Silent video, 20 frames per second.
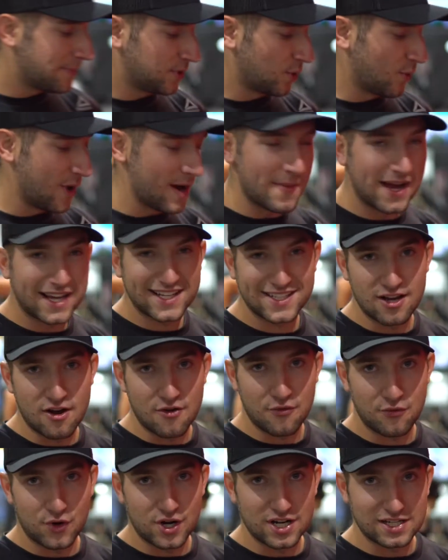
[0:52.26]
To weigh myself
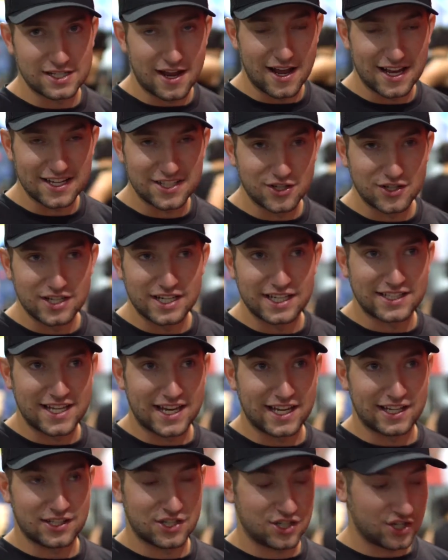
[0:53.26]
first. Nah, I still need to
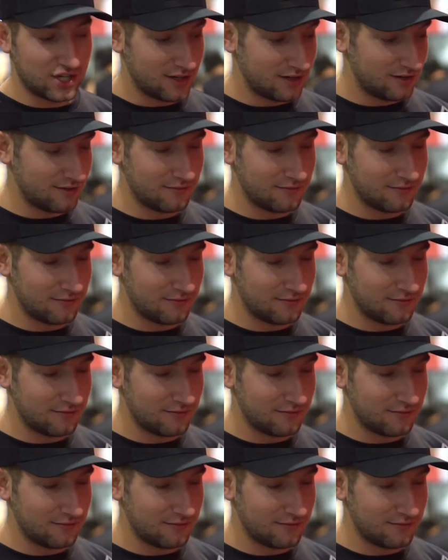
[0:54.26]
take a shit.